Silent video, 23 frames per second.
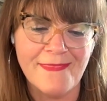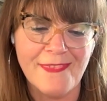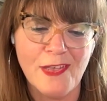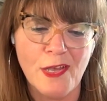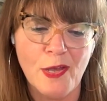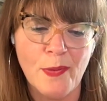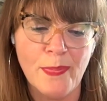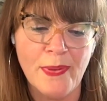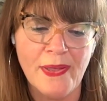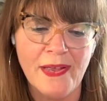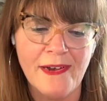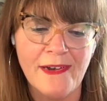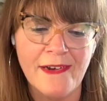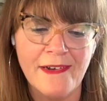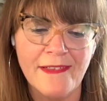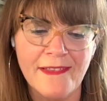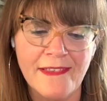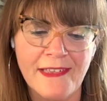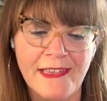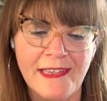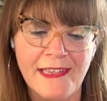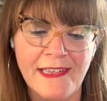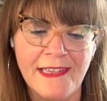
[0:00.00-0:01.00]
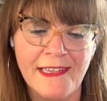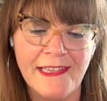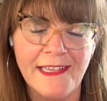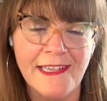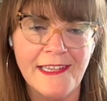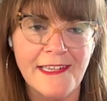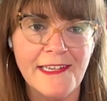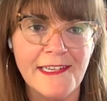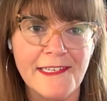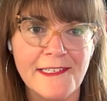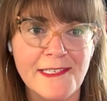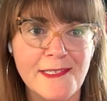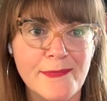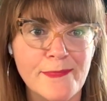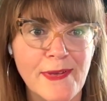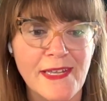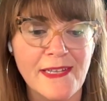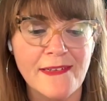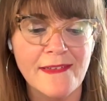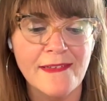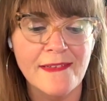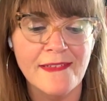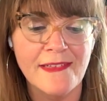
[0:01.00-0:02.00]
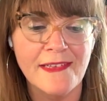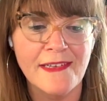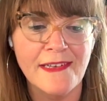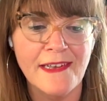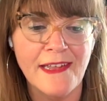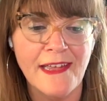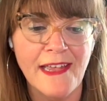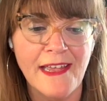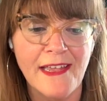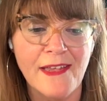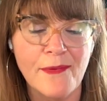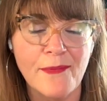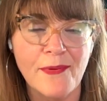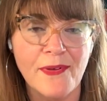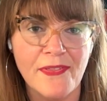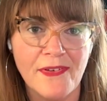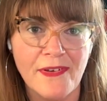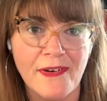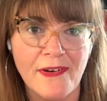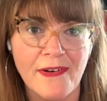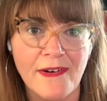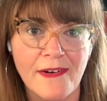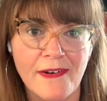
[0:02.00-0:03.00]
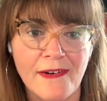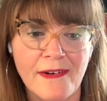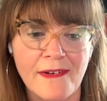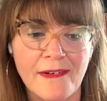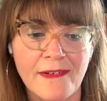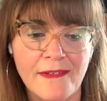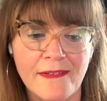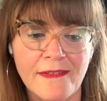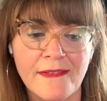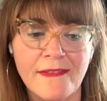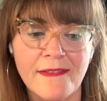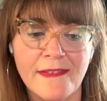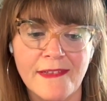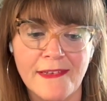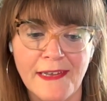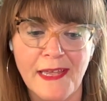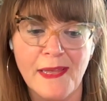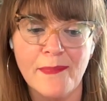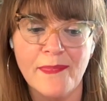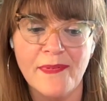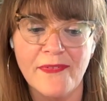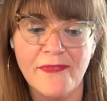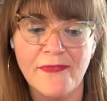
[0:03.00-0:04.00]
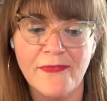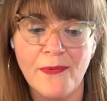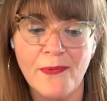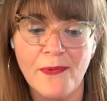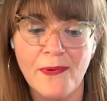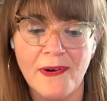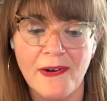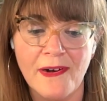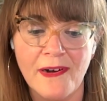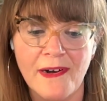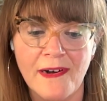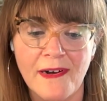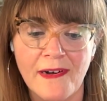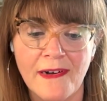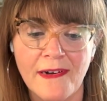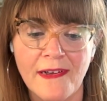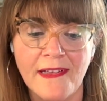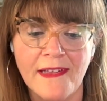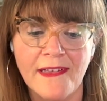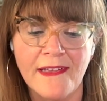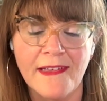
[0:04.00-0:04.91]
Apparently, he had spent the night with her the night before,